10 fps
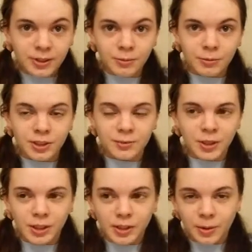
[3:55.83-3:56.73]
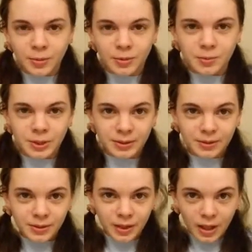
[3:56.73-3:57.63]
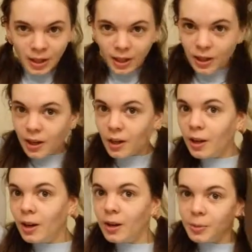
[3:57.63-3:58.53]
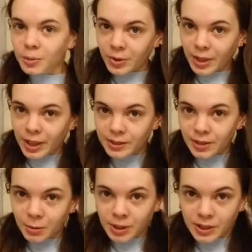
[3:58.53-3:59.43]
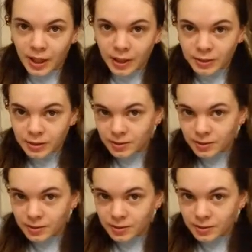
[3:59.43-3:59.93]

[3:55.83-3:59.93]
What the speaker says: then just make a couple more braids going down.